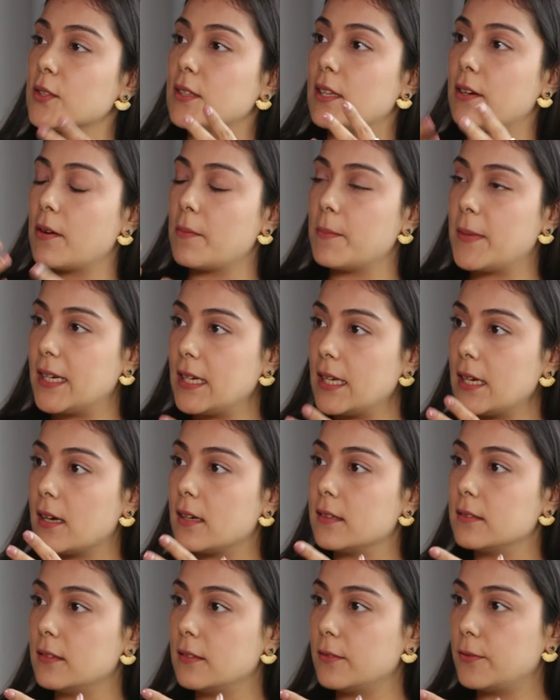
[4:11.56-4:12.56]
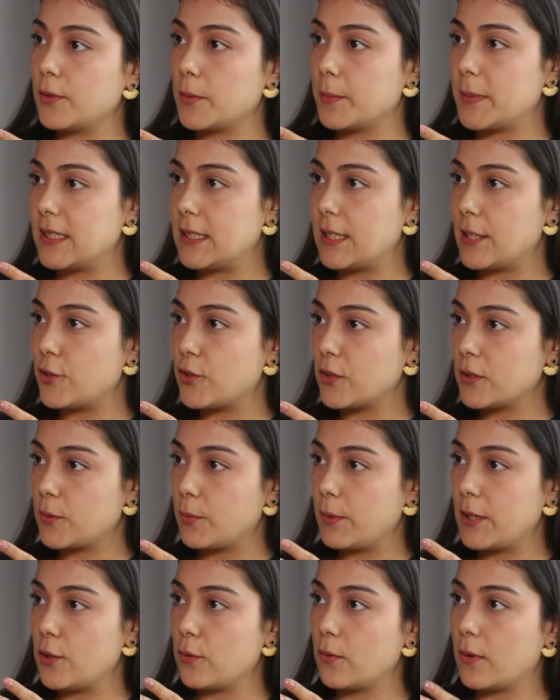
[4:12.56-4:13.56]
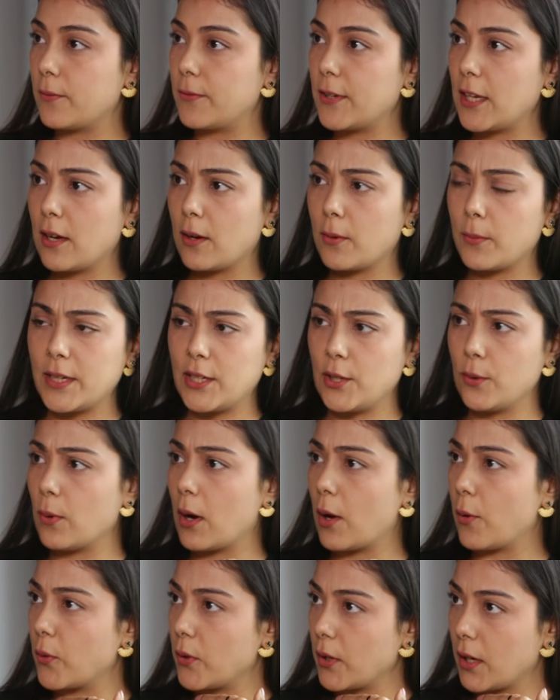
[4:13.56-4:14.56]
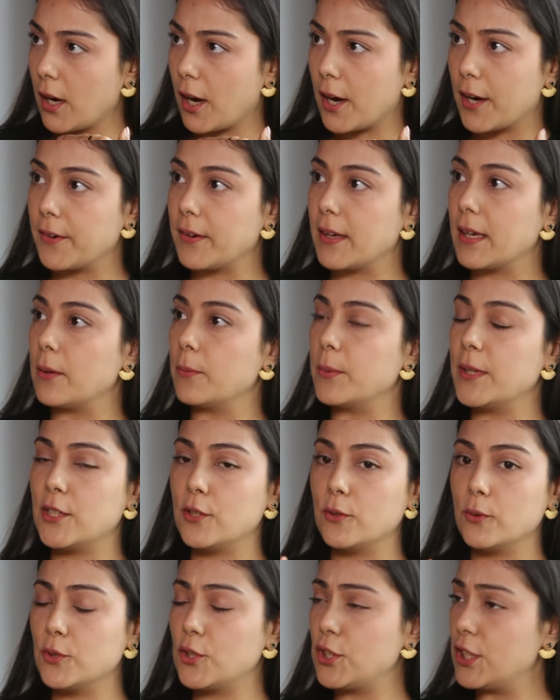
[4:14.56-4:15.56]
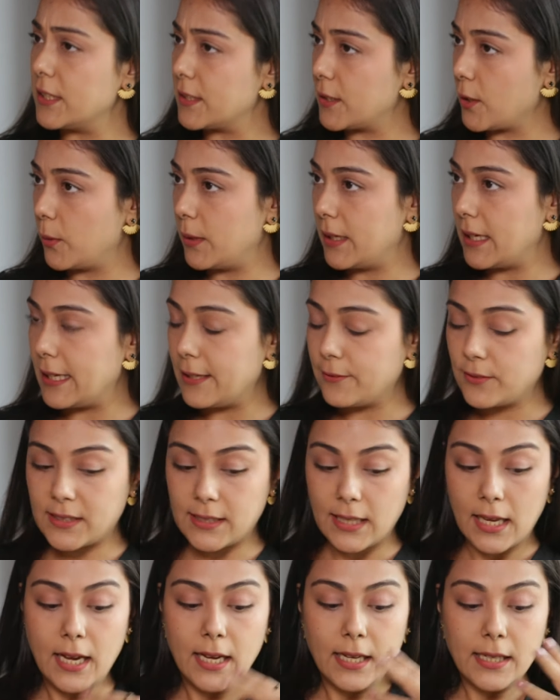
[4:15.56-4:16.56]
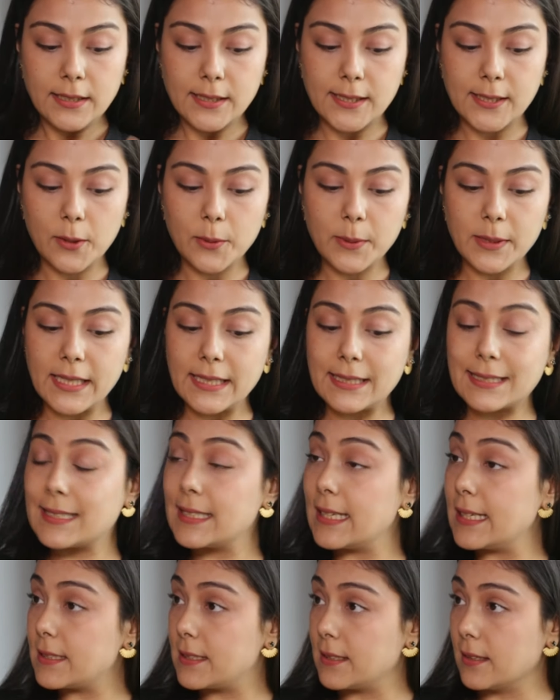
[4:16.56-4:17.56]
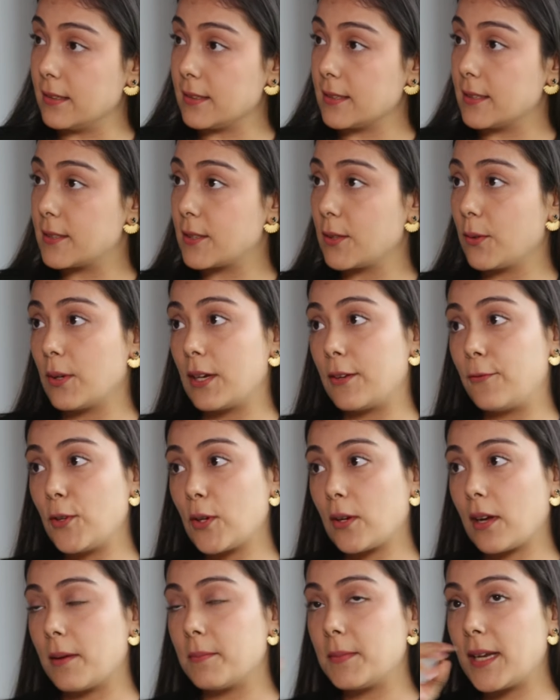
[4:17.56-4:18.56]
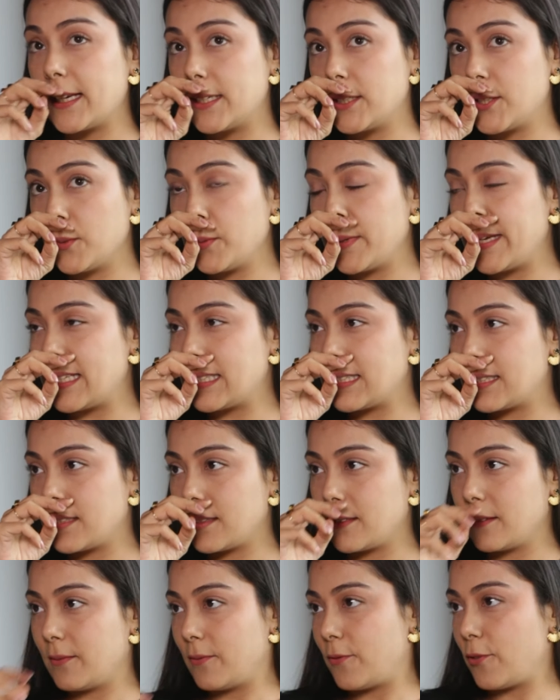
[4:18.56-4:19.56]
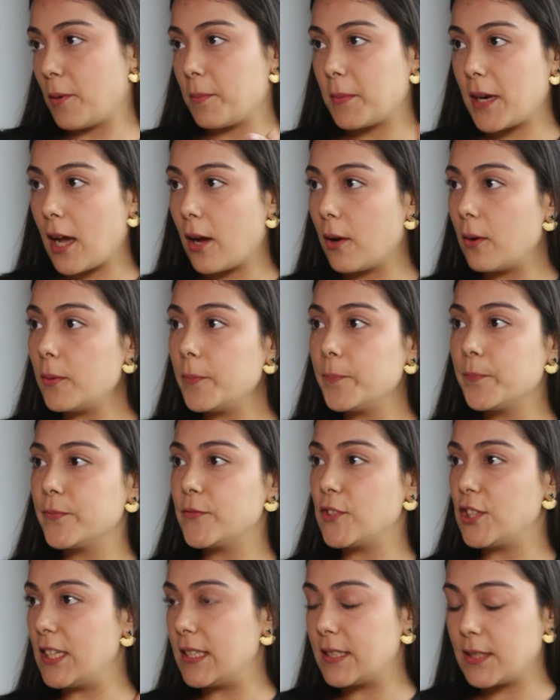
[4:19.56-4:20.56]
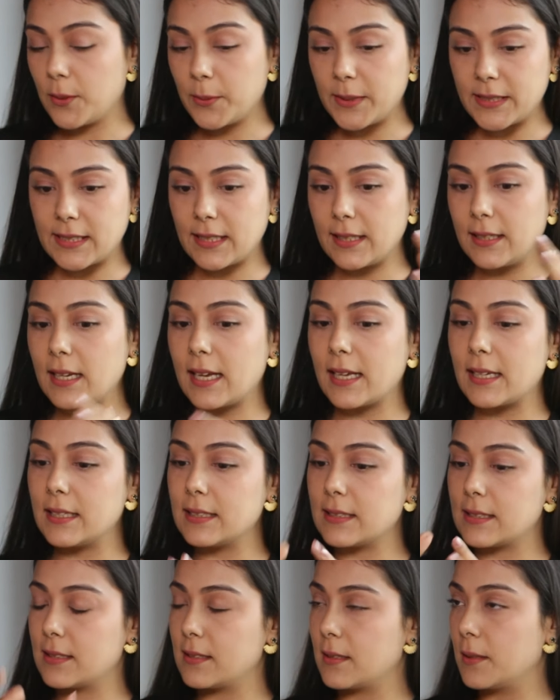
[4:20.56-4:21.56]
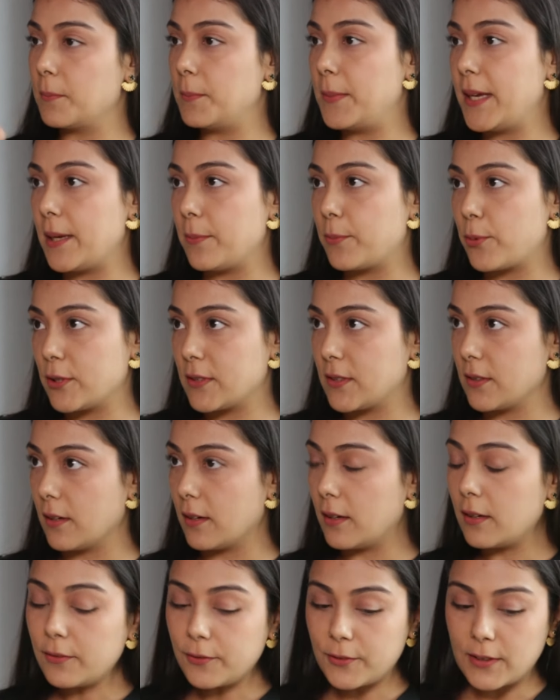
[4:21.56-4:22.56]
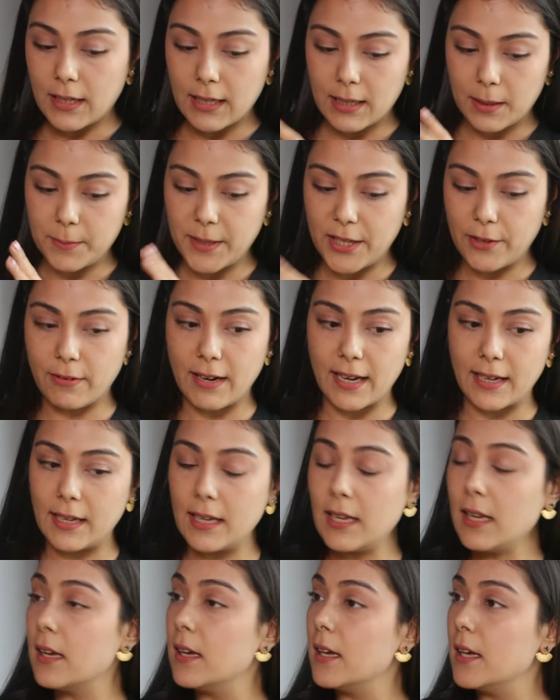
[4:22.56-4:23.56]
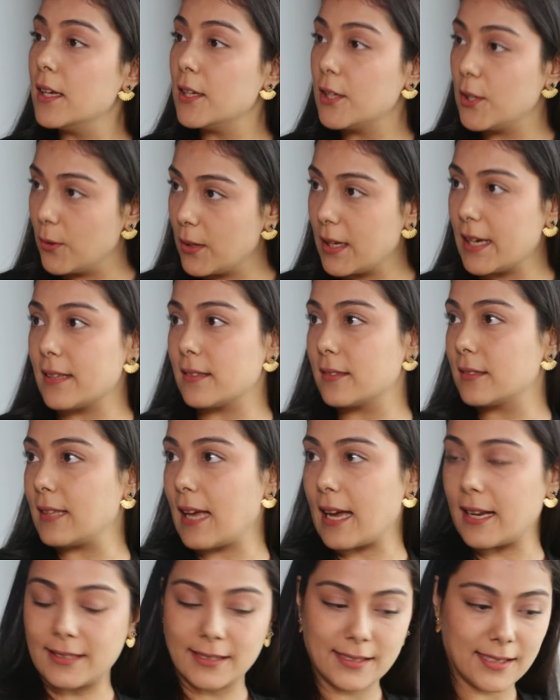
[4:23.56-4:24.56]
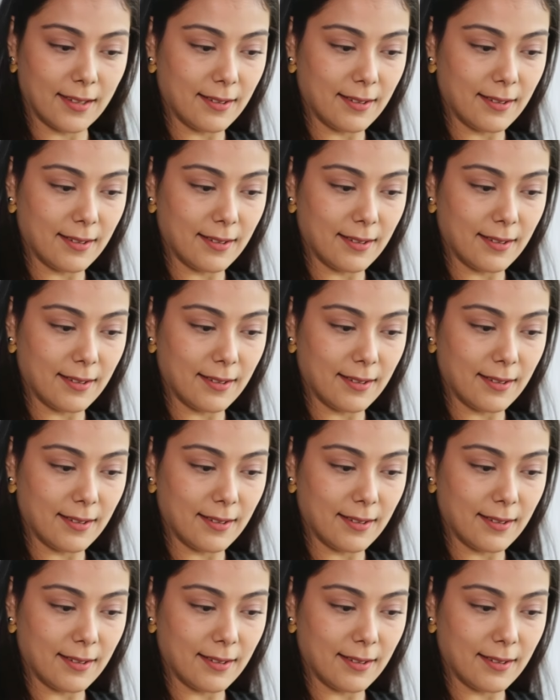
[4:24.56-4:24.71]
So there are many other fermentations we do over here. We do our own gari, we do shiso leaves. So it's seasonal. So if you come like 2 weeks from now, shiso is in and it's being preserved. It'll be ready. You'll get that.